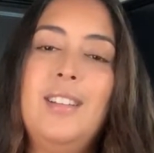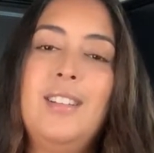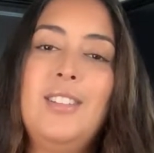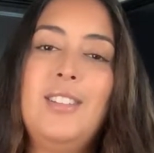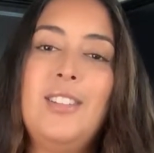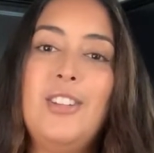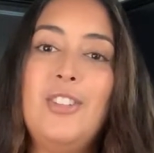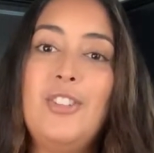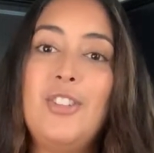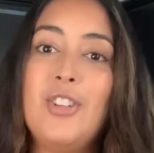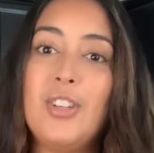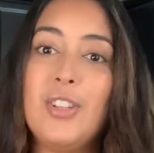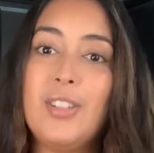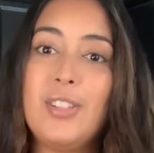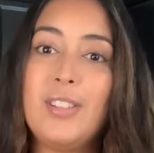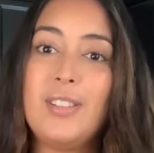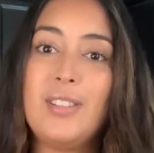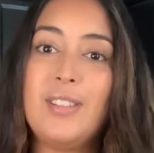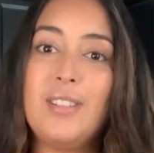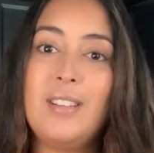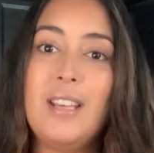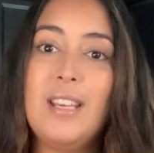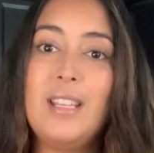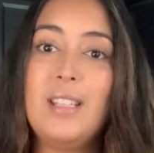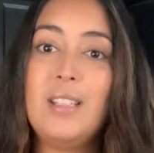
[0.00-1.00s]
to
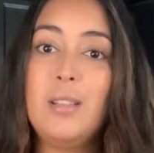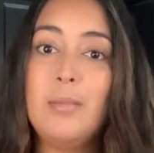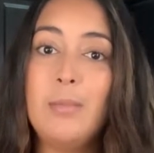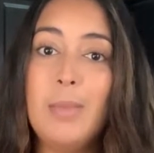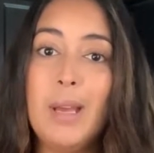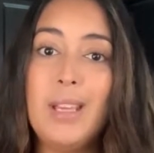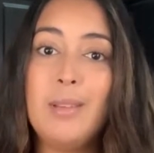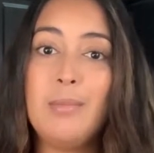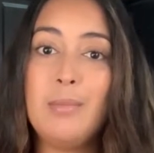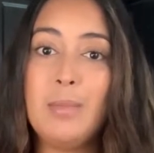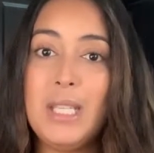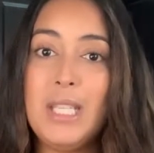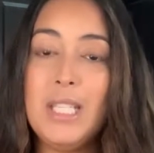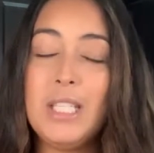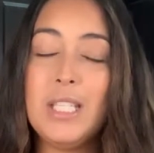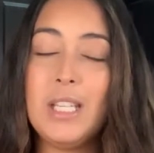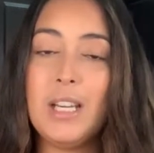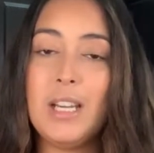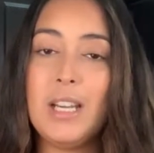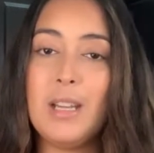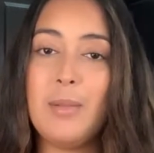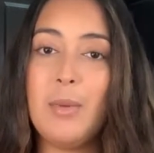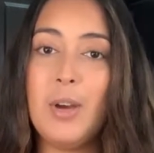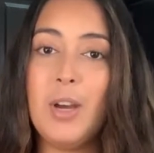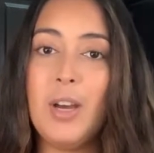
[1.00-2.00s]
just, it's my me
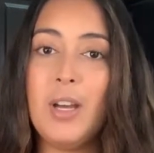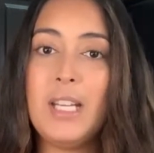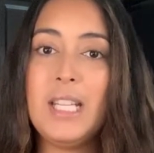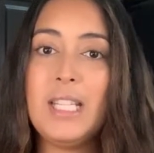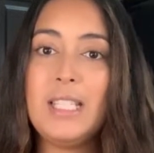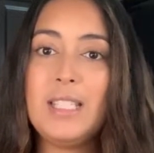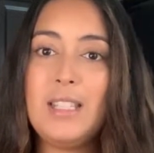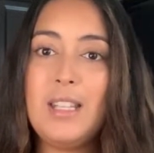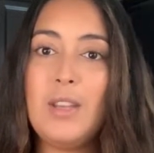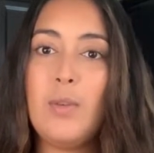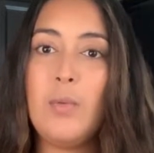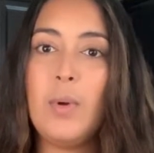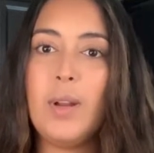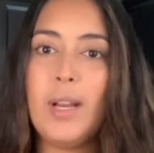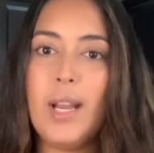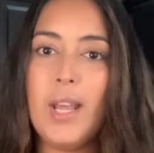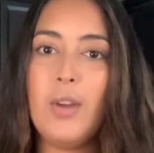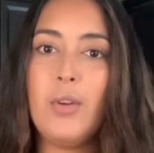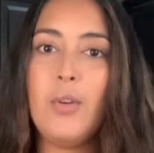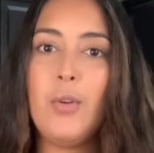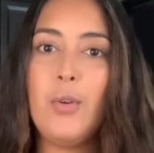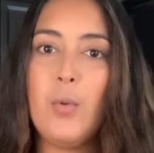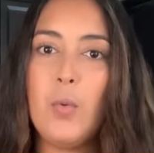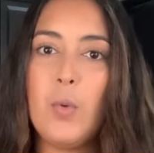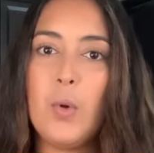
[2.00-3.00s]
time. Honestly, when I
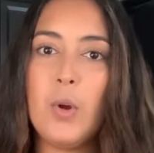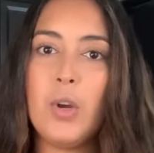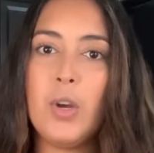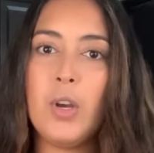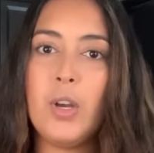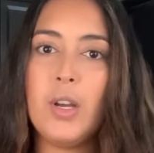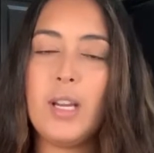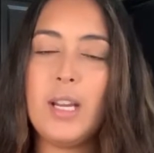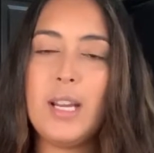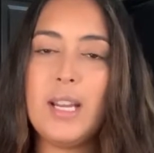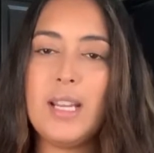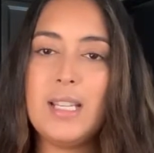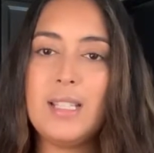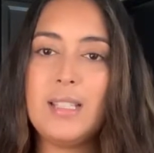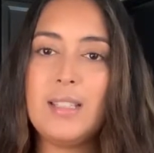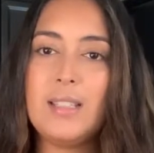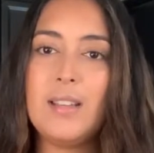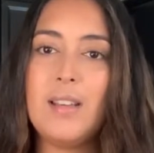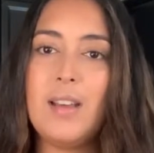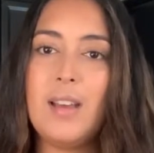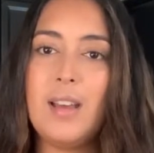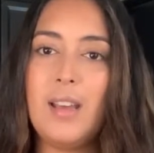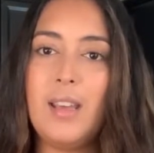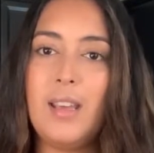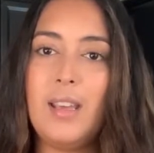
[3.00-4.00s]
go to work, it's
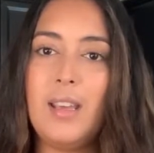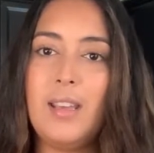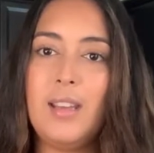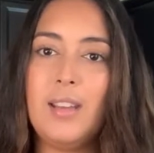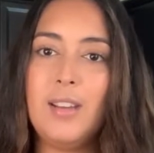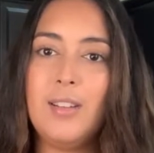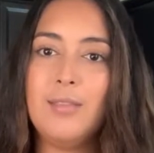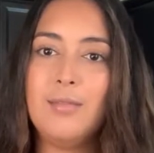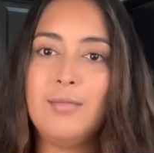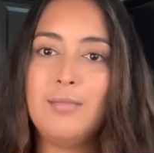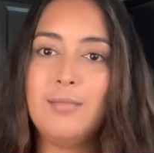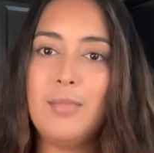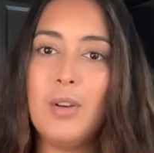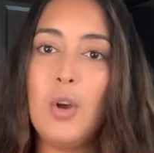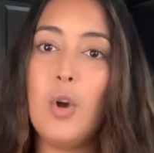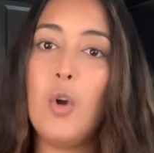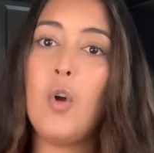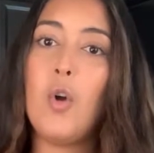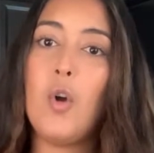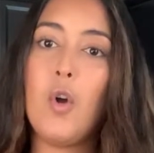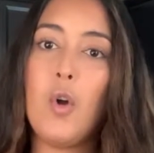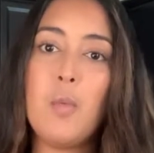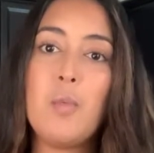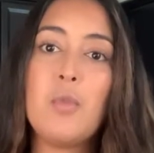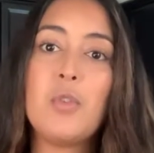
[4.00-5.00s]
like
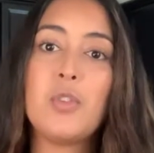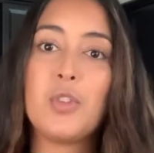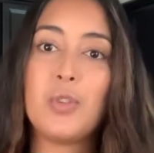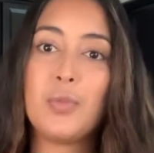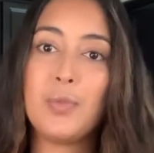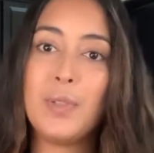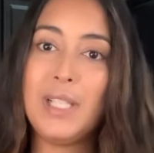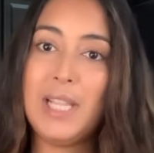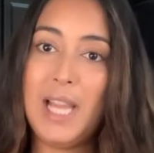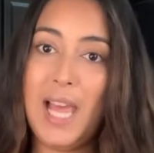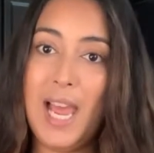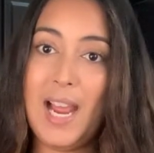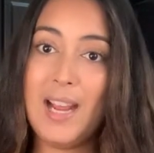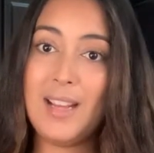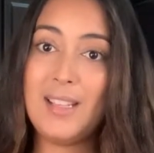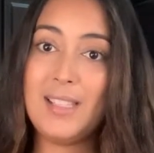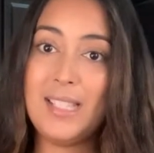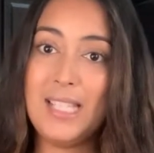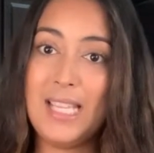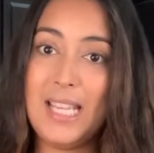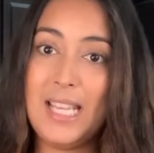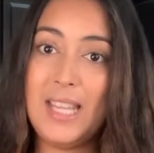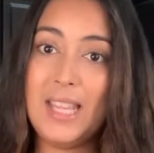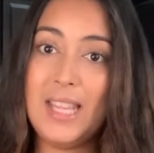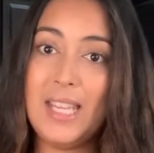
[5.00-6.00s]
almost a
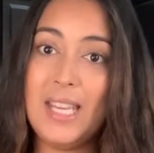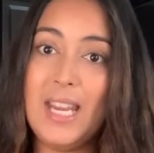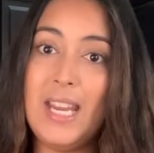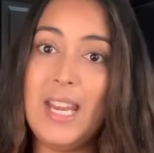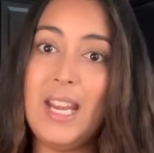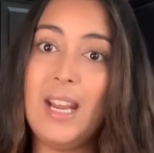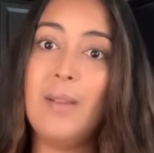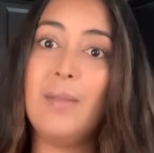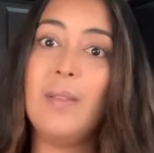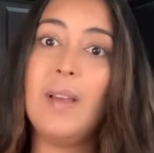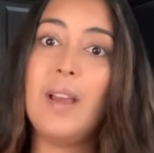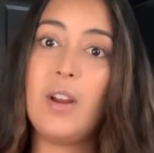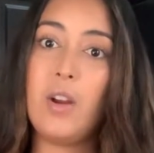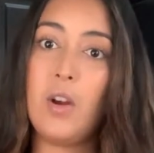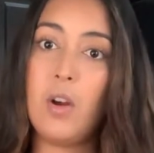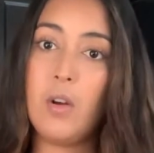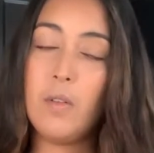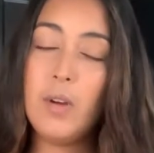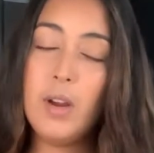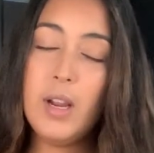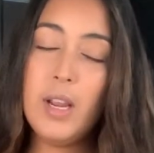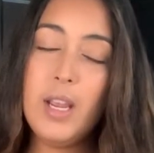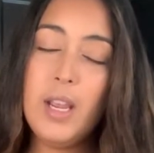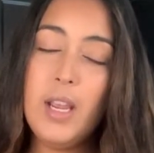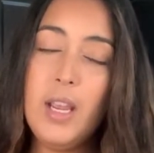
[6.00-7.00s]
relaxing thing. I'm like, all
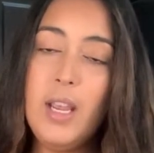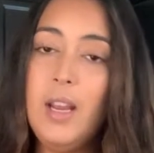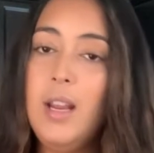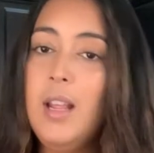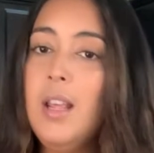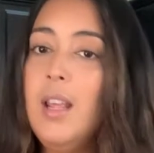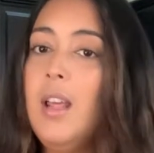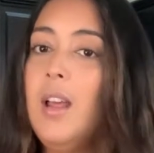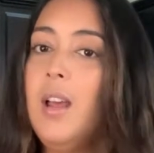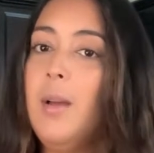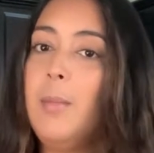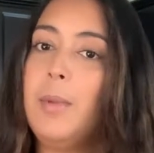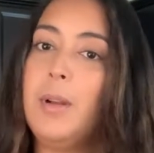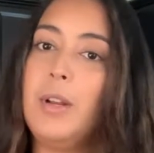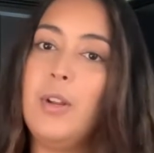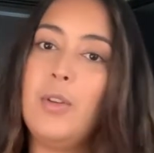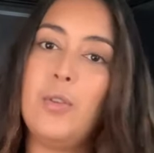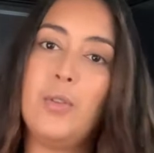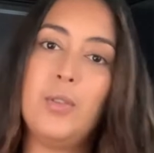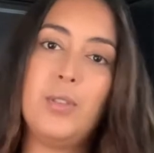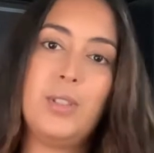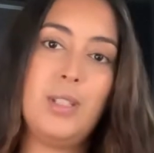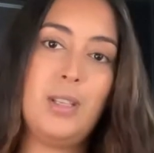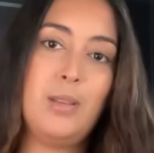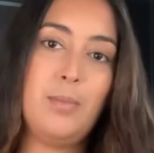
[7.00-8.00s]
right, I'm gonna go
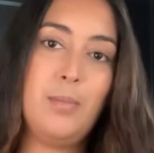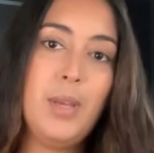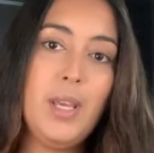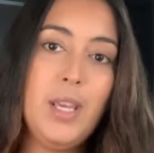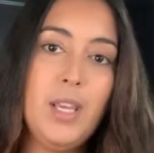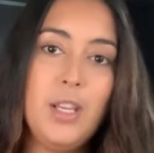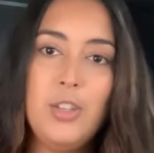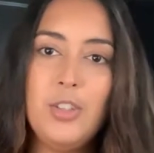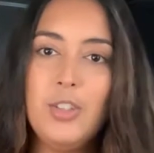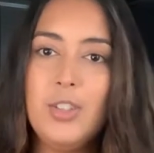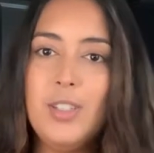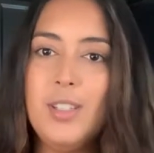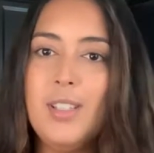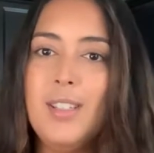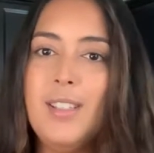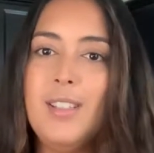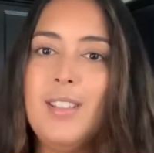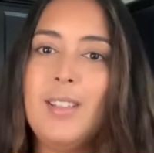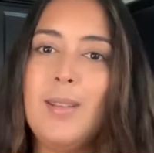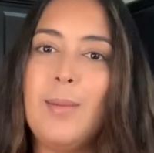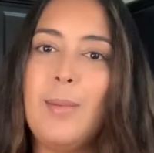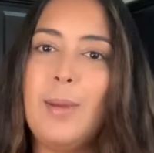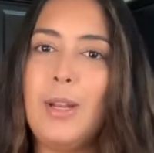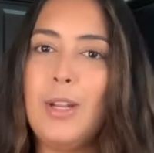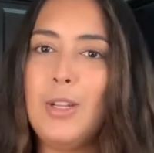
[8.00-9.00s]
see patients,
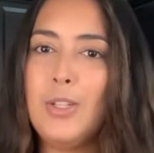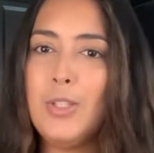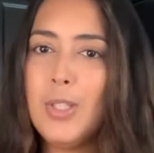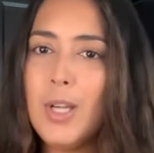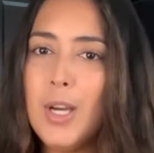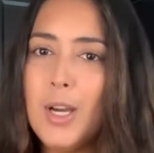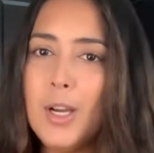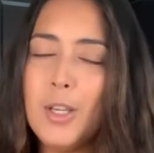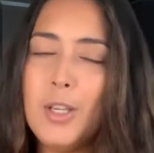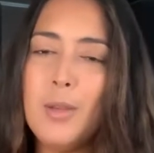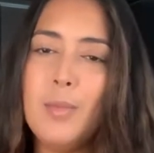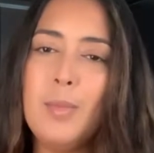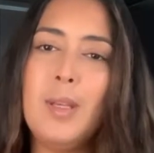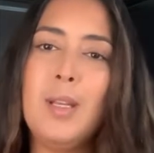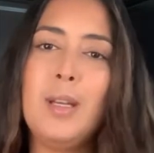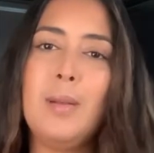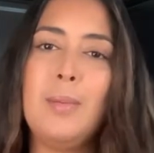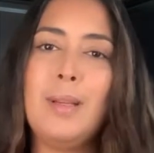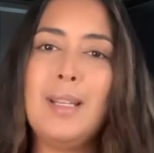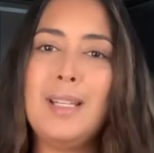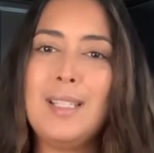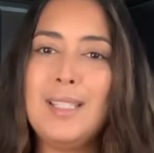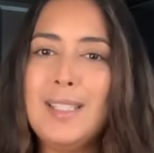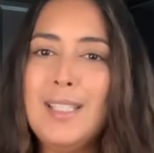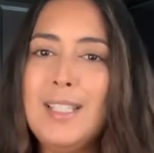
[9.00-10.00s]
I'm gonna document, I'm
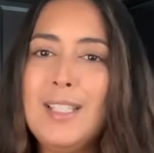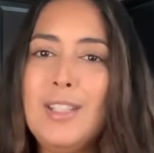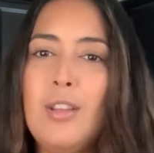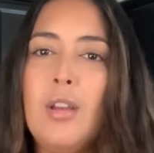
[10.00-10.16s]
gonna sit